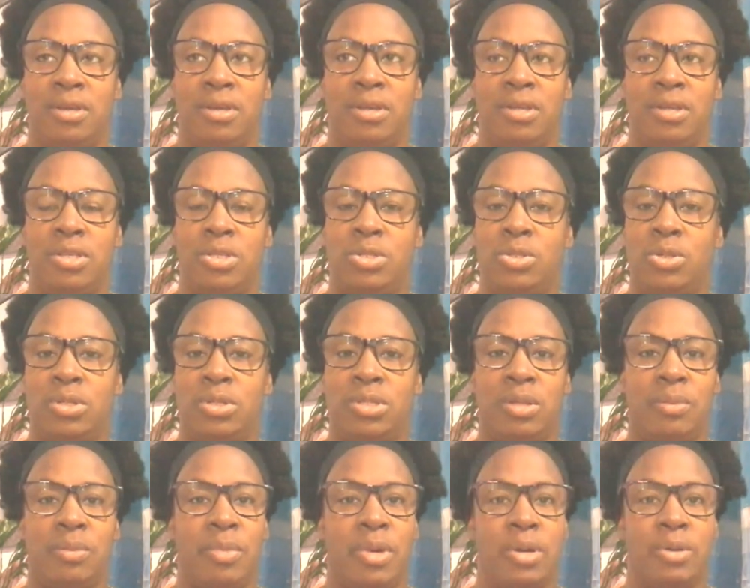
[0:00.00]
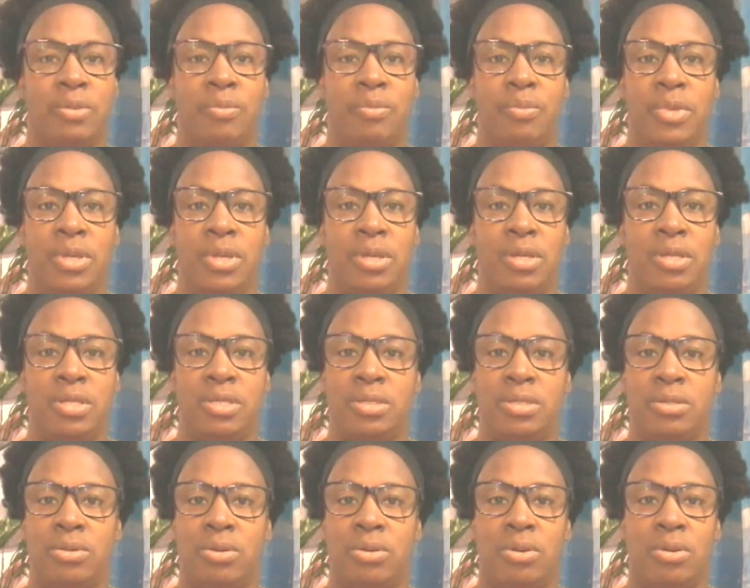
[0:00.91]
It's not about me,
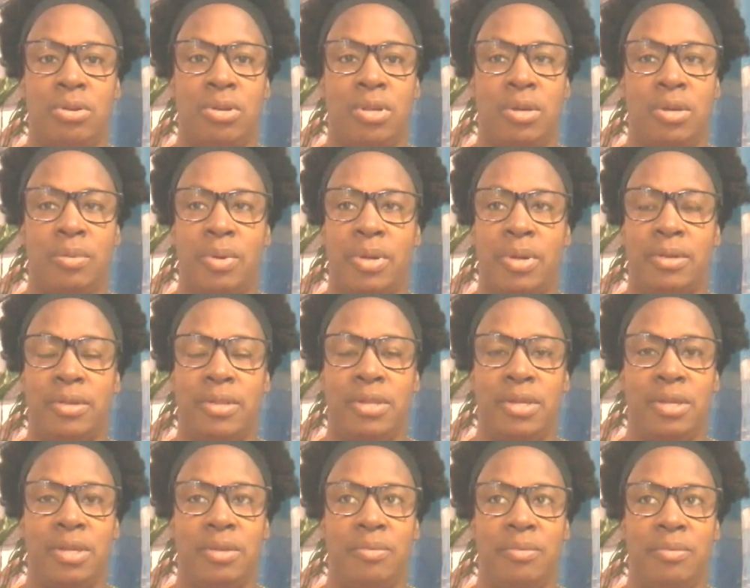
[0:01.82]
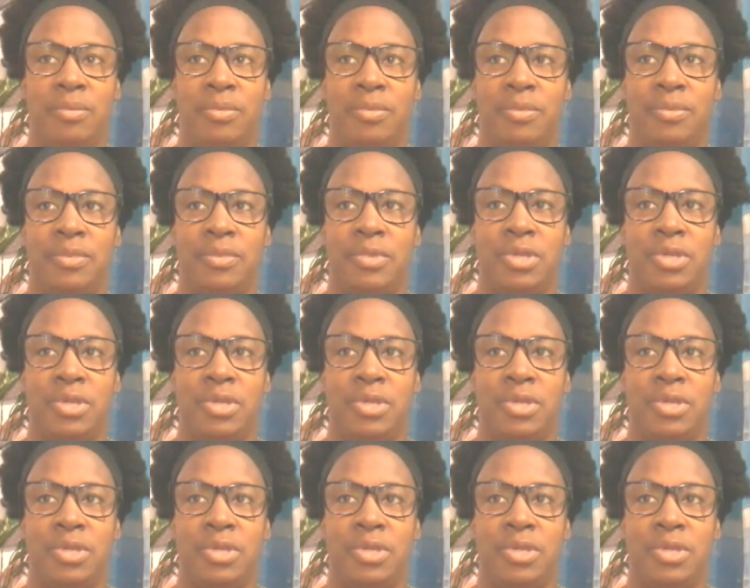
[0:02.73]
it's all about Him,